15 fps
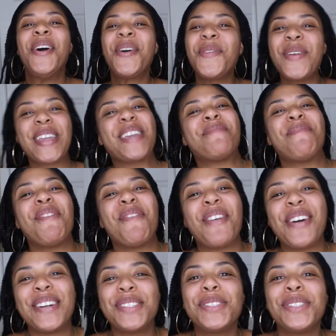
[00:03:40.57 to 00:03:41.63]
we can move
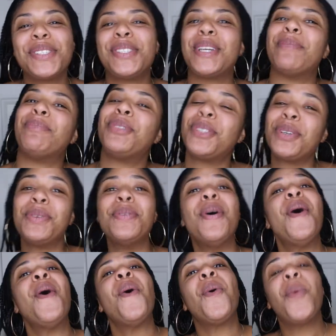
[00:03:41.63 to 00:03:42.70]
on to step two,
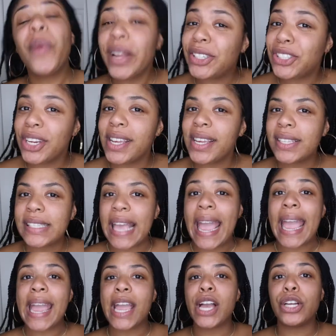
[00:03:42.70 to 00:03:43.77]
which is
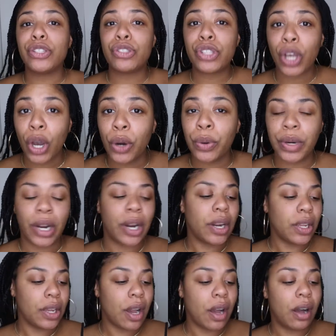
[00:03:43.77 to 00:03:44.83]
a toner.
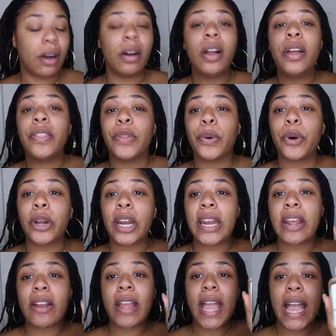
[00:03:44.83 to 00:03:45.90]
Y'all, The
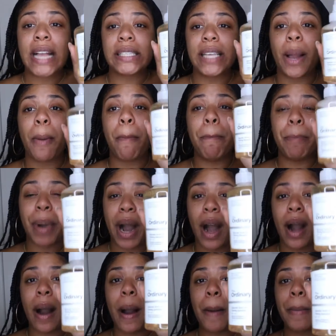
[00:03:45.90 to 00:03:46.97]
Ordinary has a
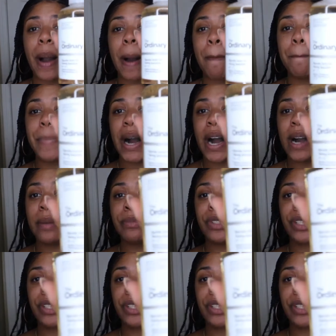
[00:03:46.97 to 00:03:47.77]
bomb, bomb